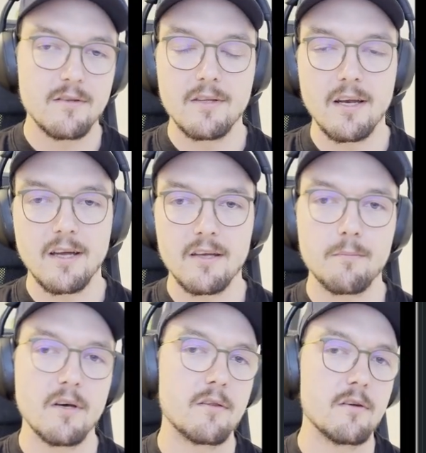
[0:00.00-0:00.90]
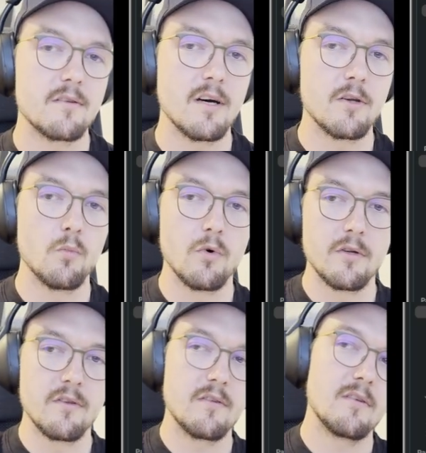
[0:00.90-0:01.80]
The delegate methods are the
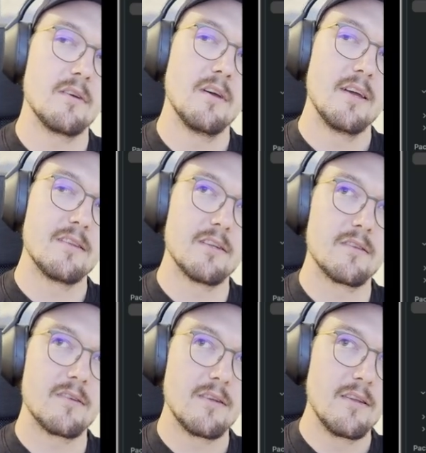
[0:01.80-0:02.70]
ones that